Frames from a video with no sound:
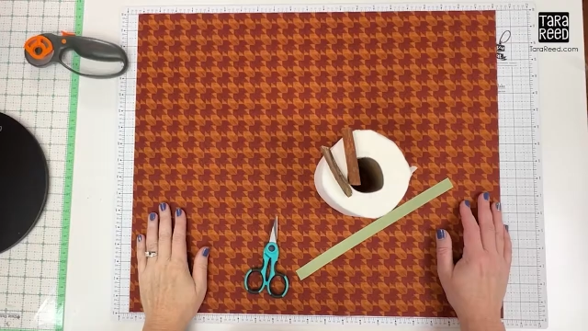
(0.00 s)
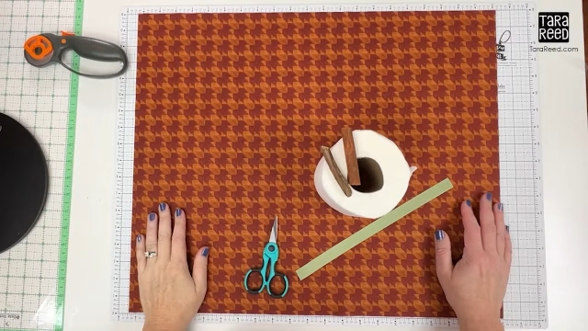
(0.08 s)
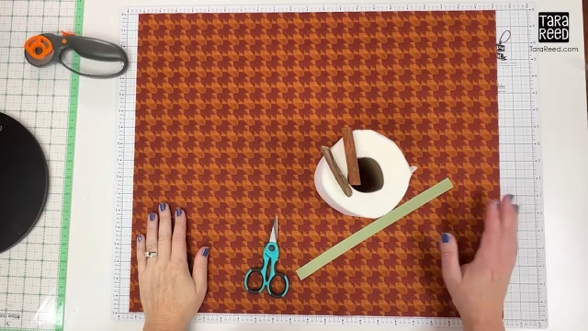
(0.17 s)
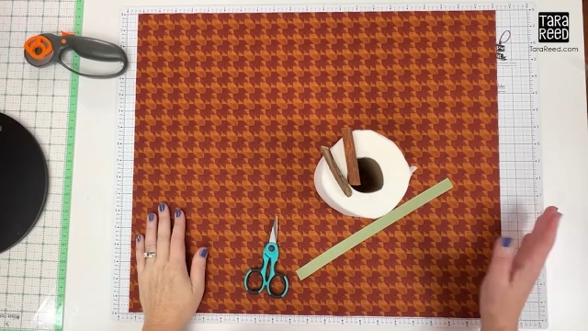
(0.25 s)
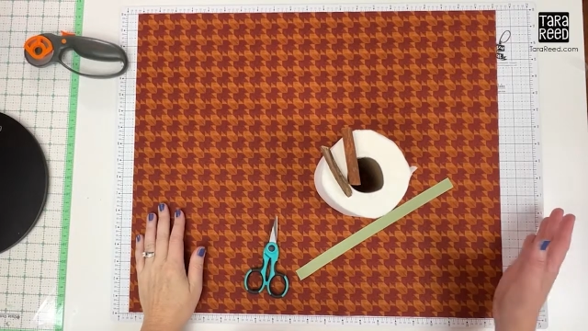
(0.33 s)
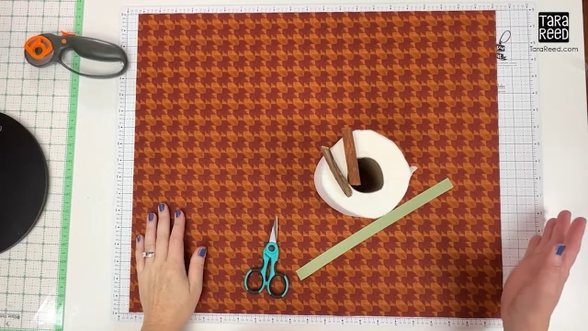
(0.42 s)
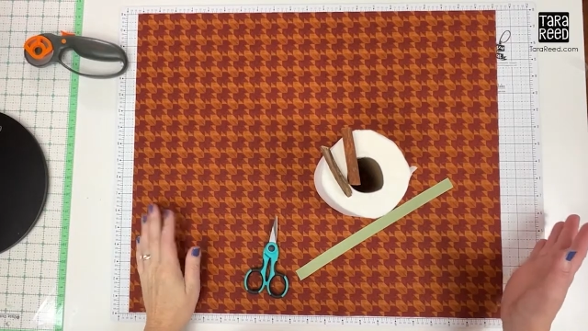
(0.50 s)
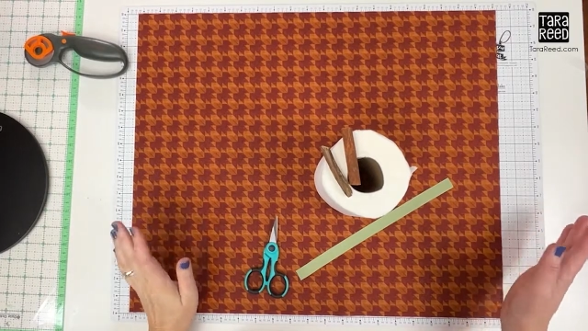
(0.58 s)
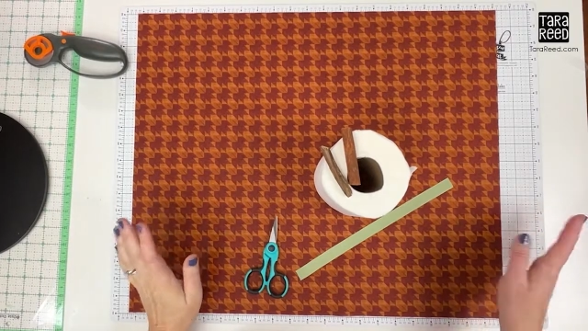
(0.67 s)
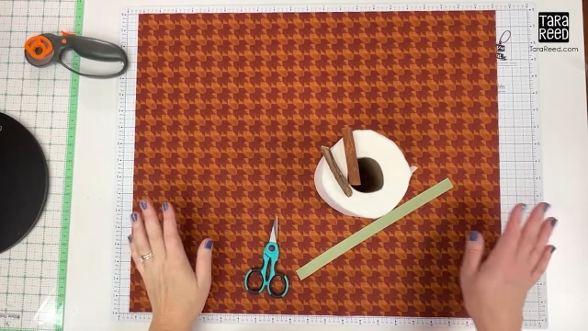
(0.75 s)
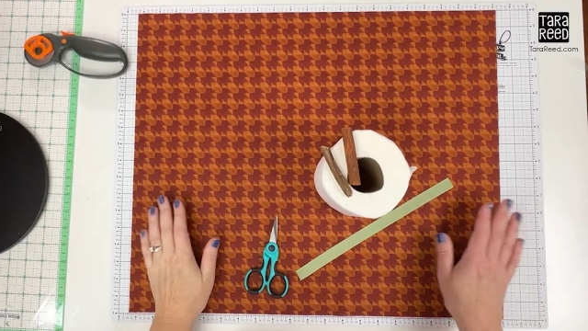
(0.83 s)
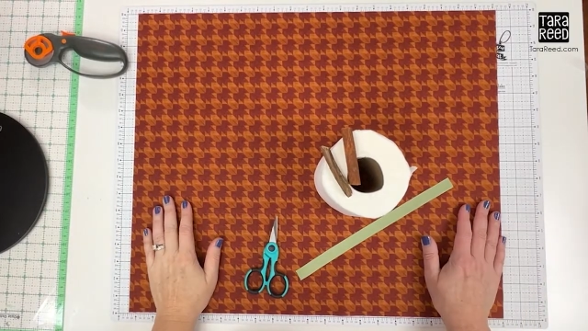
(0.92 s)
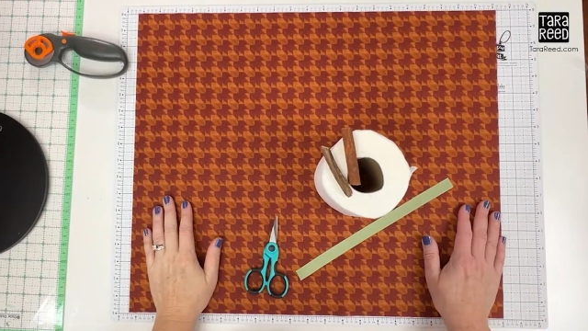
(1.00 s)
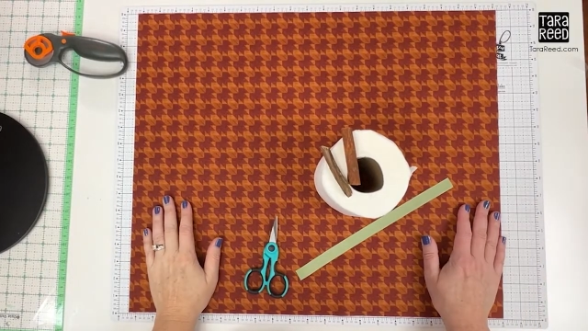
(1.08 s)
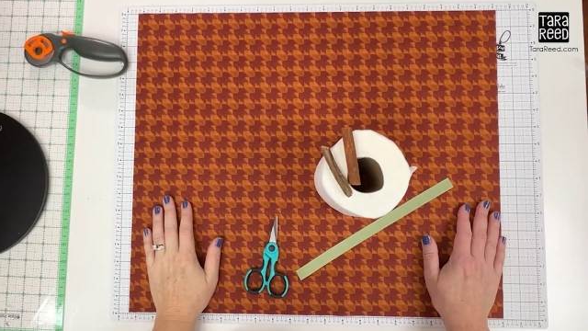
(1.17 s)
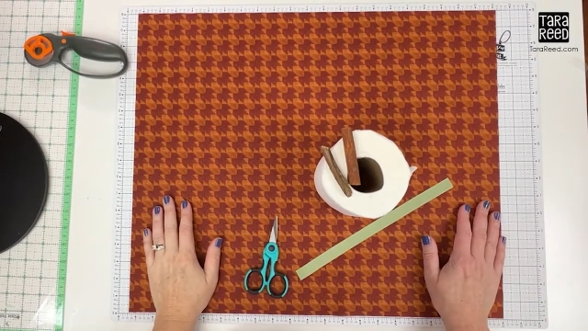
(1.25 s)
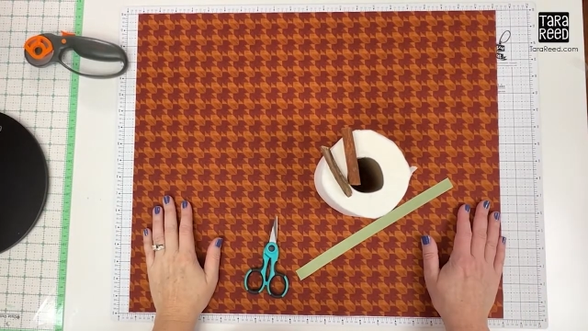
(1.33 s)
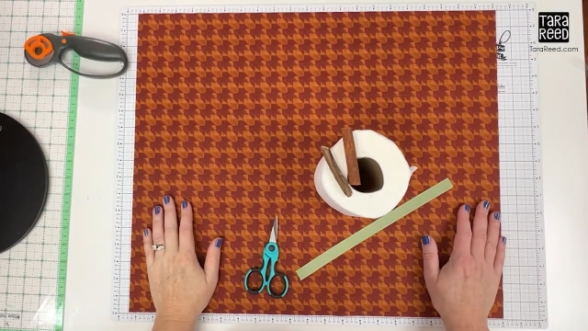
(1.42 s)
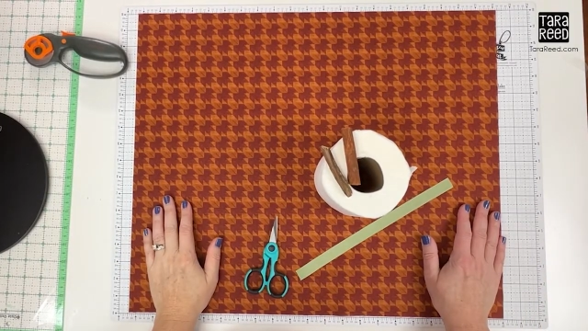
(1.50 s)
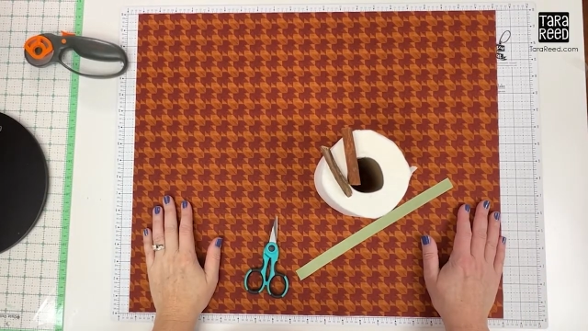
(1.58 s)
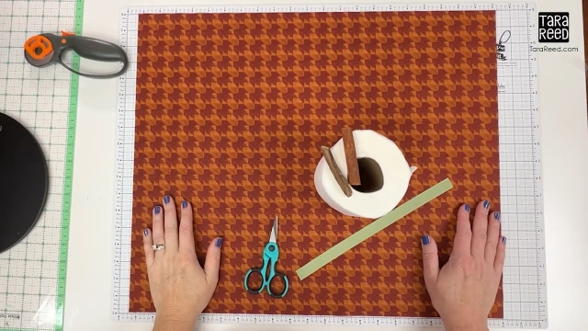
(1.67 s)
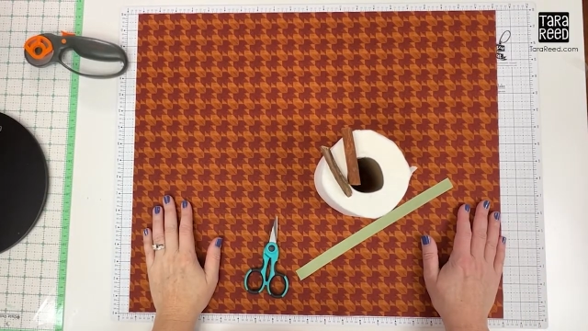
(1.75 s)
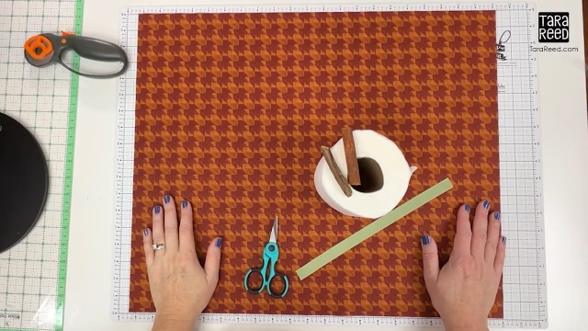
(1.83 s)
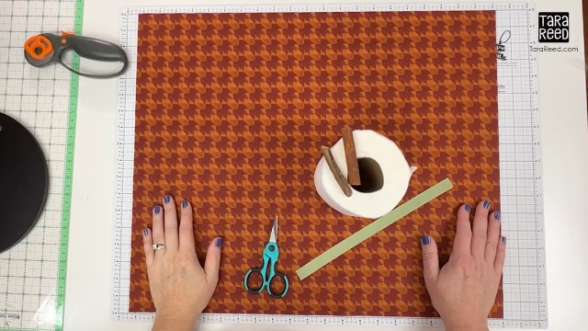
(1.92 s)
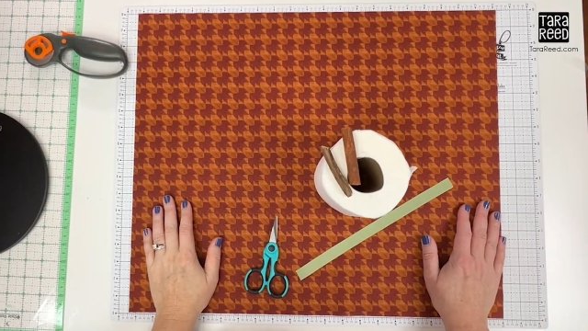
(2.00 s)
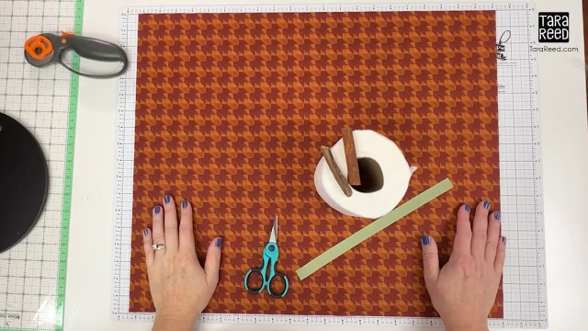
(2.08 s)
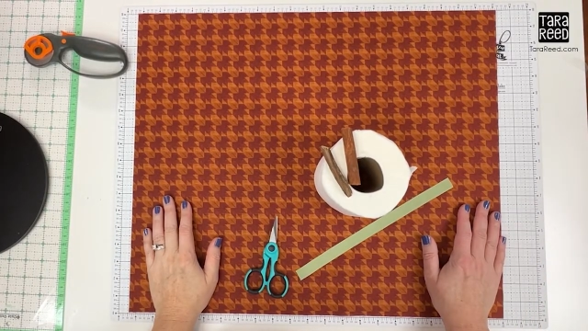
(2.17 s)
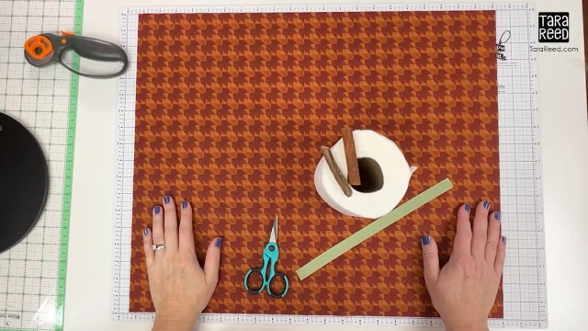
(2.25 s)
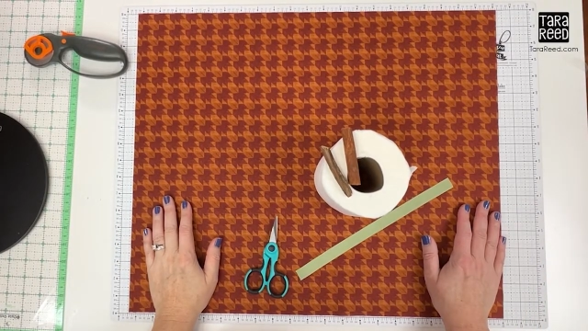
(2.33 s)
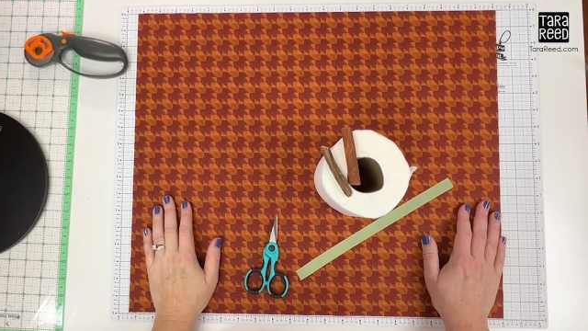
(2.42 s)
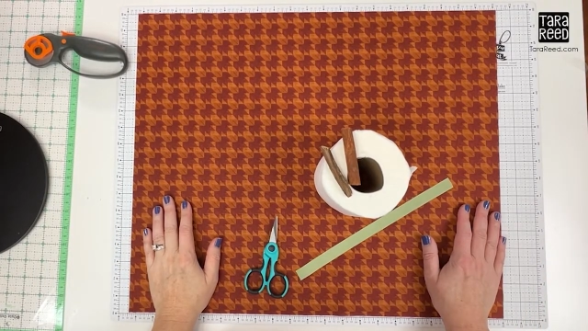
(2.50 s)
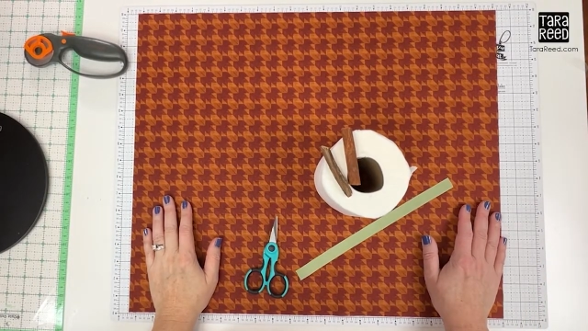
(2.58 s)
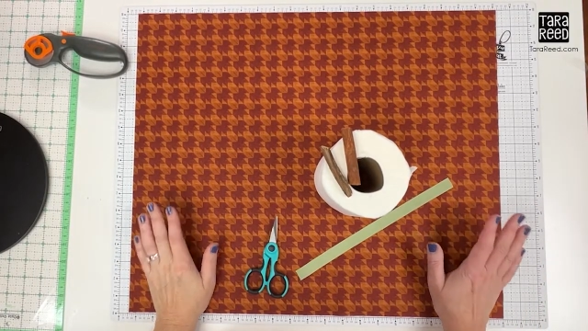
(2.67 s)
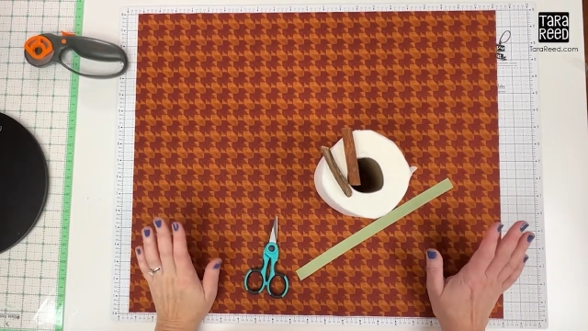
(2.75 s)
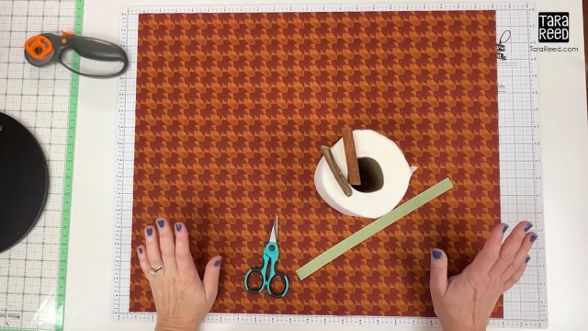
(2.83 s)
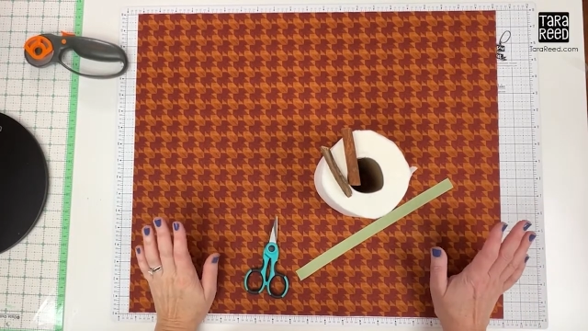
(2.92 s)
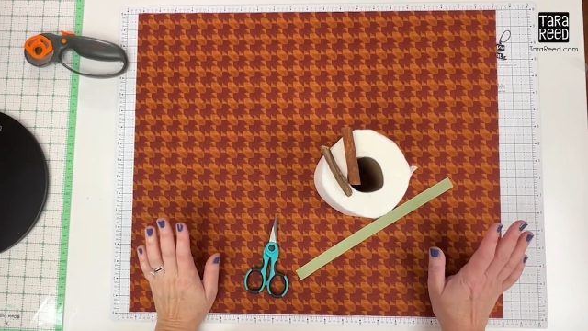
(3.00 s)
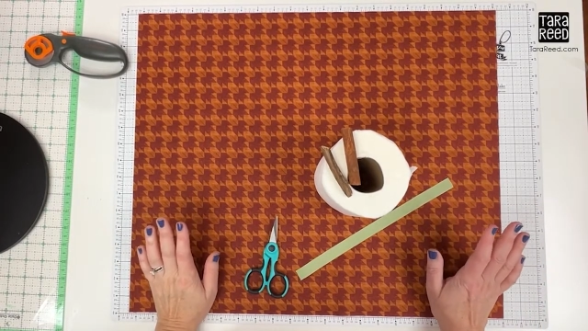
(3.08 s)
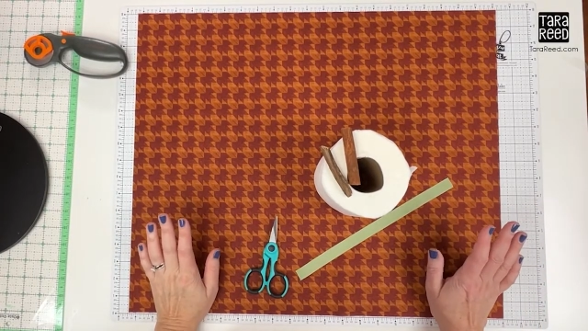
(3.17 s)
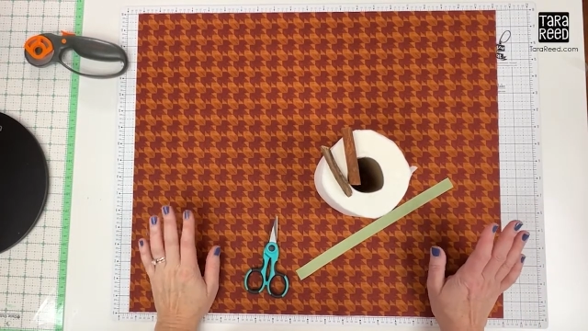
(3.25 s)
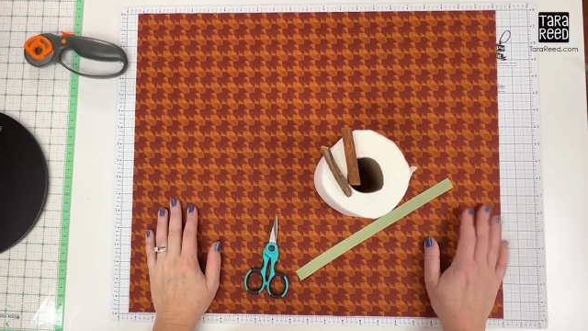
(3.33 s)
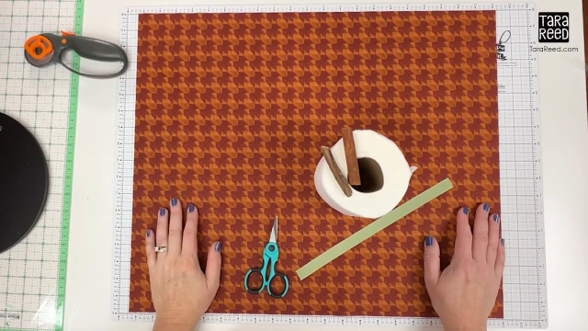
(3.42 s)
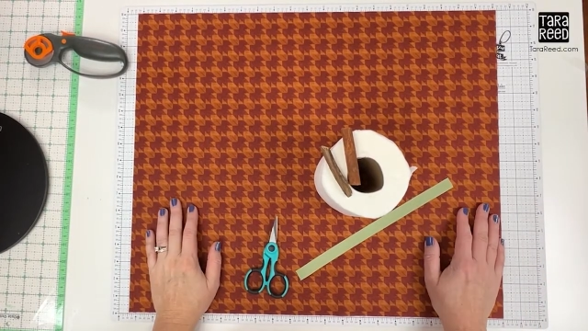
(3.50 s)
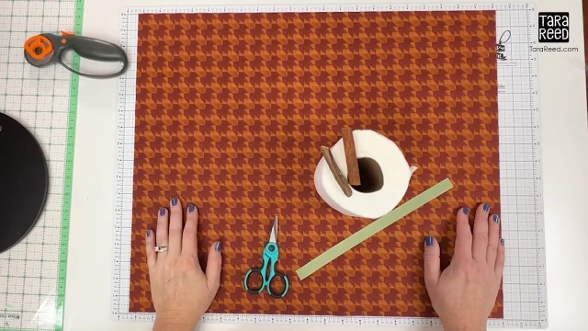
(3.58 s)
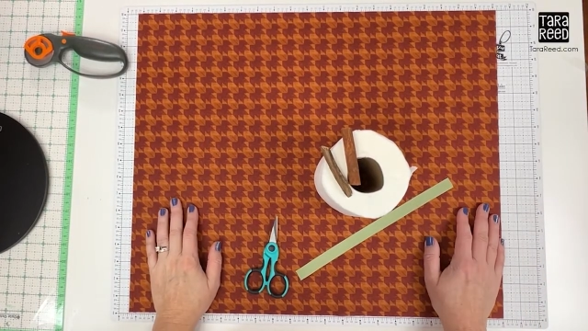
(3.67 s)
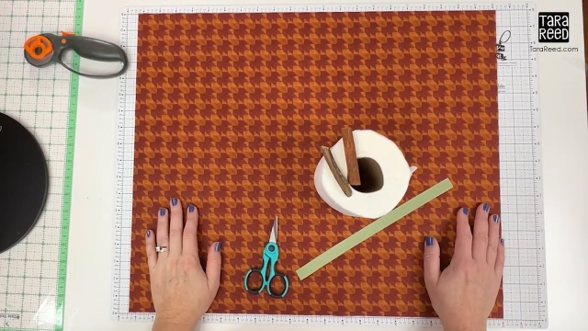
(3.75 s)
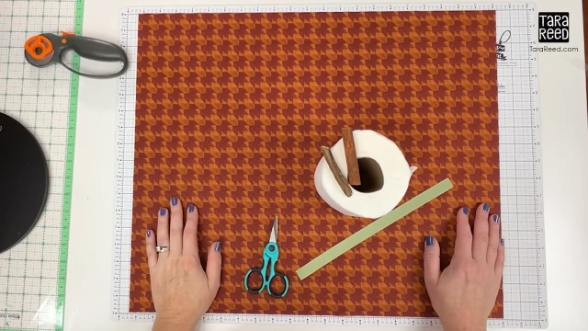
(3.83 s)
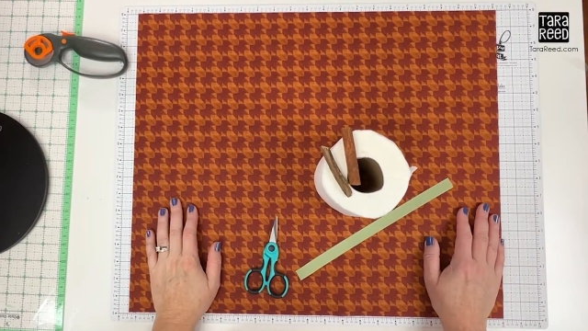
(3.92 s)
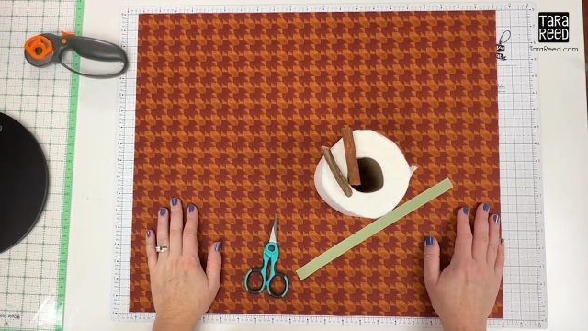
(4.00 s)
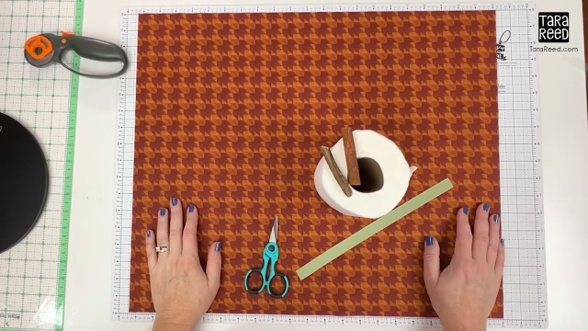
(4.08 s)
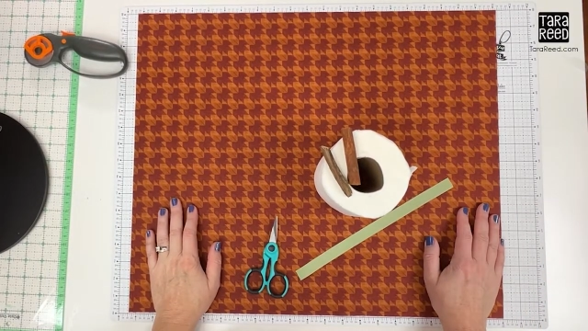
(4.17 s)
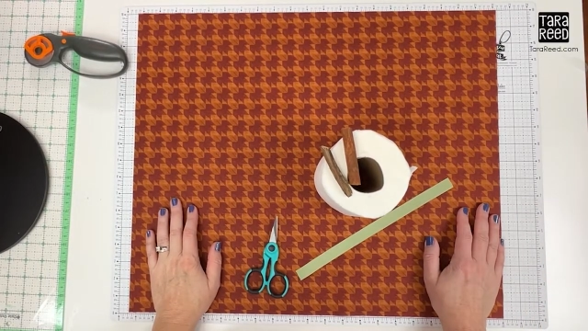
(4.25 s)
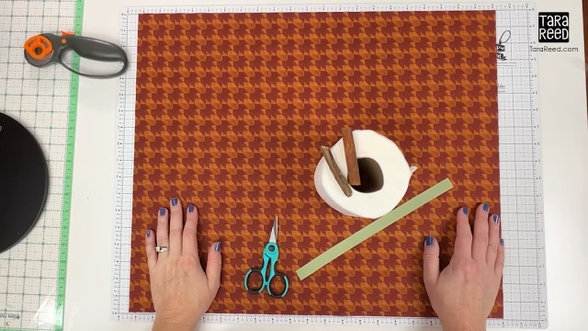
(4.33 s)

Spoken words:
No face is visible, so there are no lips to read.